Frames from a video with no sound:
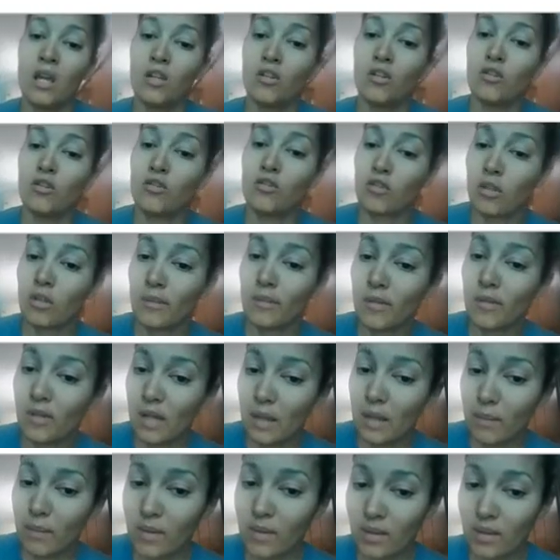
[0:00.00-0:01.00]
Your
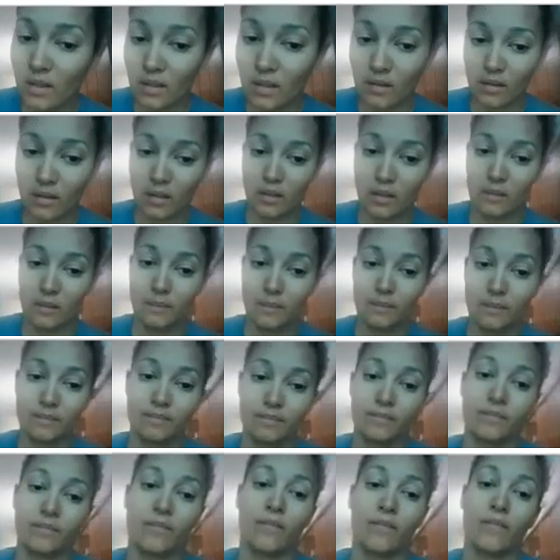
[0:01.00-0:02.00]
germinal epithelium
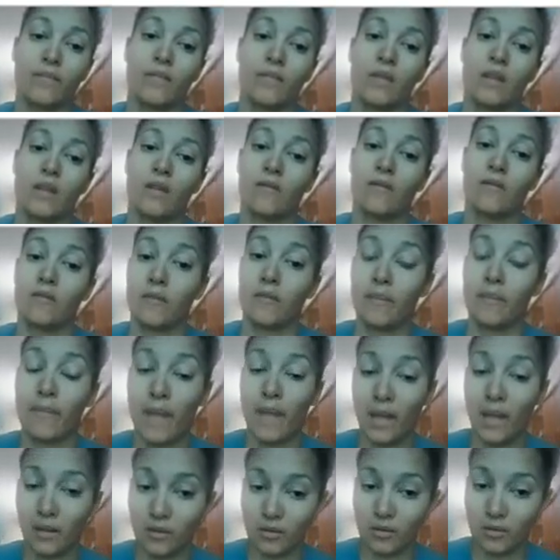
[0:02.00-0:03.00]
for
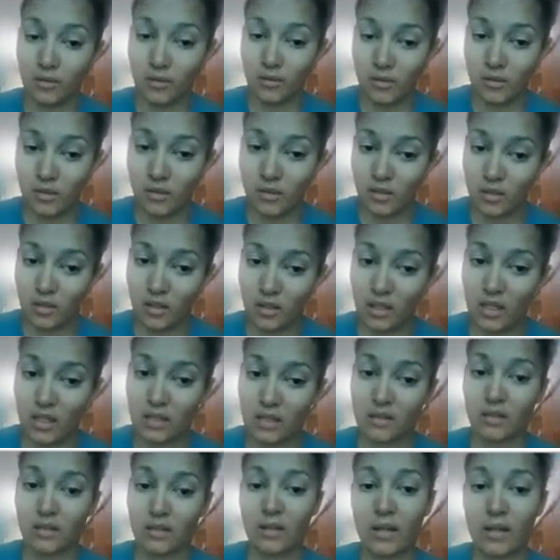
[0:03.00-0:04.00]
males
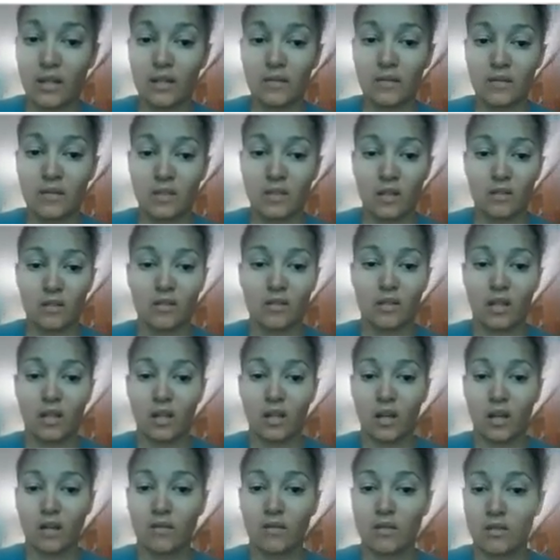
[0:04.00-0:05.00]
is a layer of cells
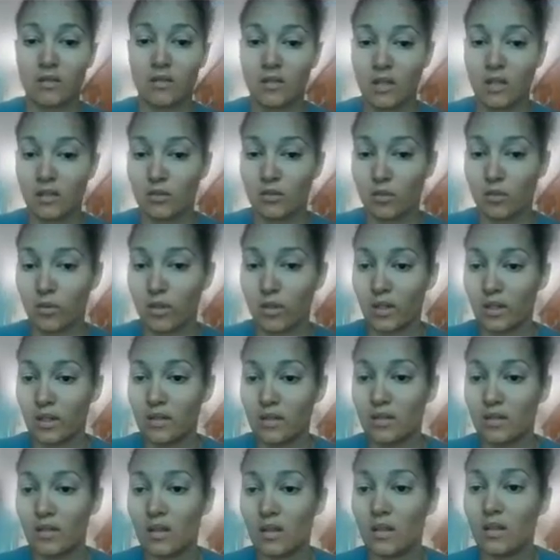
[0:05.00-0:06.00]
that covers sex
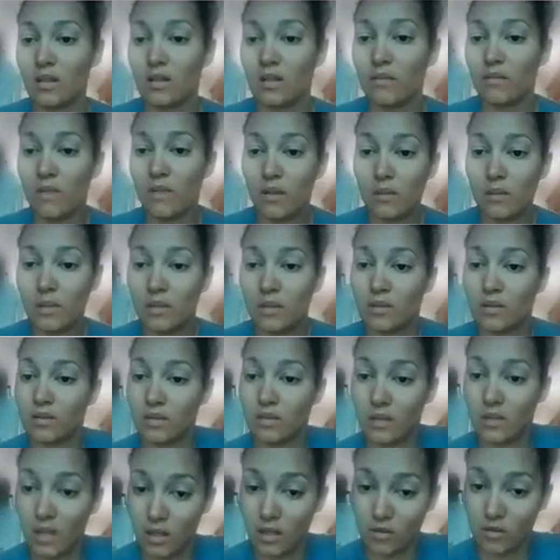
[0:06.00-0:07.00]
organs in the developmental
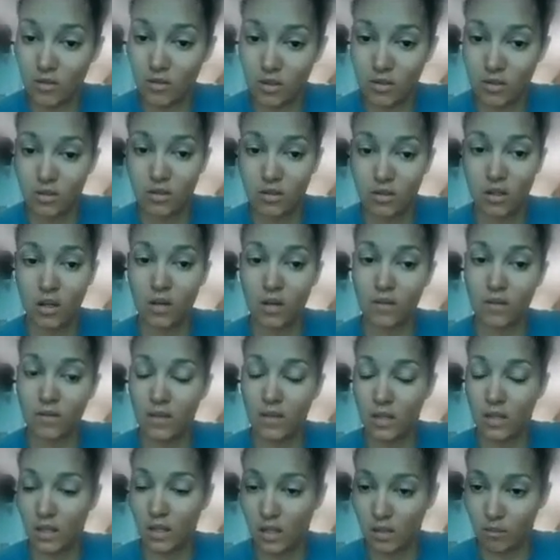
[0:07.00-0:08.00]
stages of
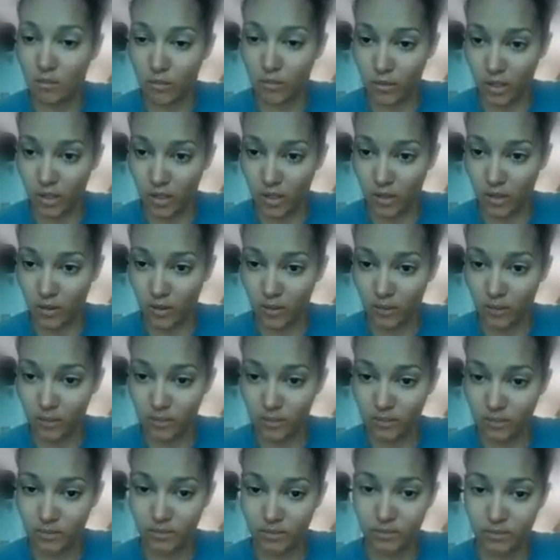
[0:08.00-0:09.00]
the embryo.
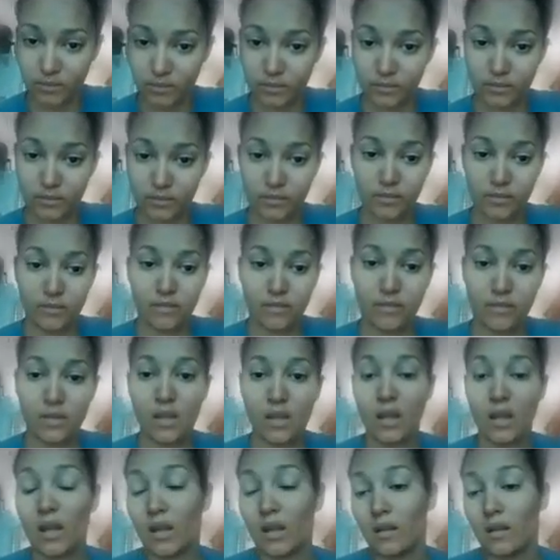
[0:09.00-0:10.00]

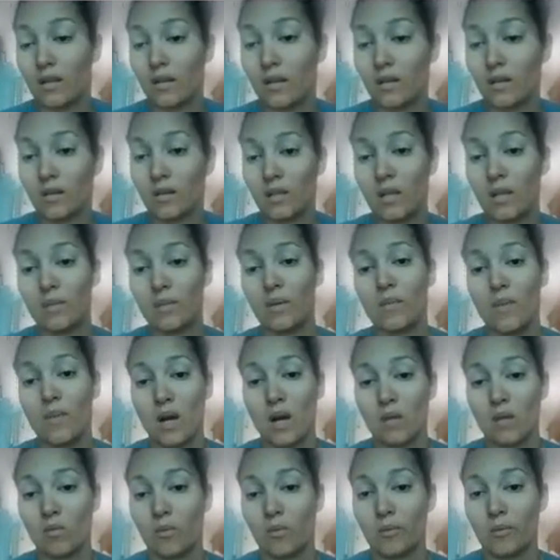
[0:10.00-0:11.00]
And keep in
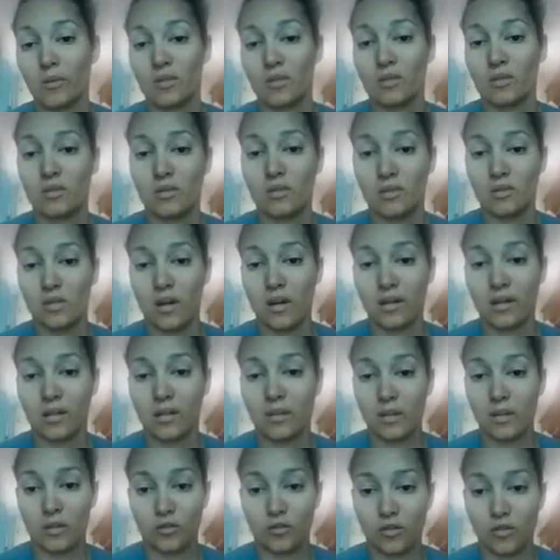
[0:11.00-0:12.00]
mind, when we're
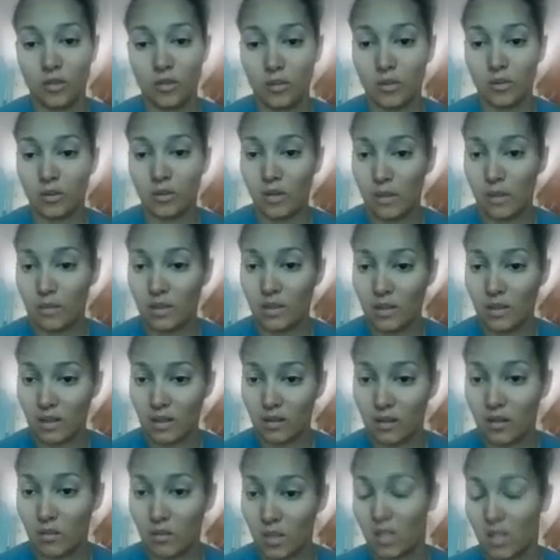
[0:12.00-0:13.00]
talking about germinal
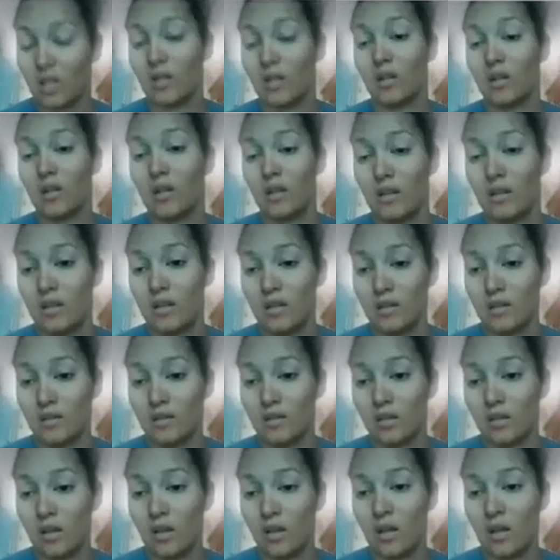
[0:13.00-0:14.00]
epithelium here in
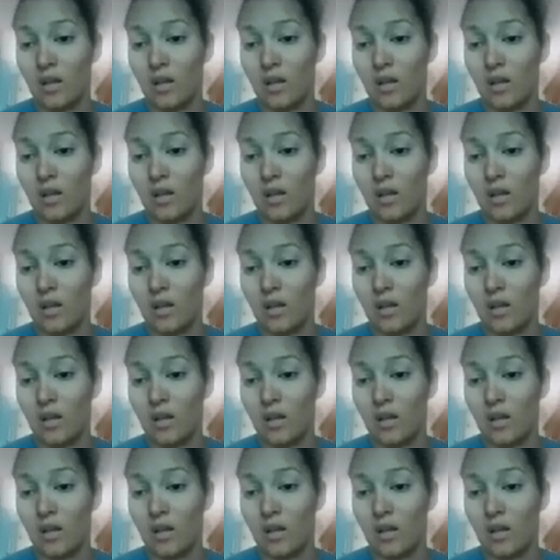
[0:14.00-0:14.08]
this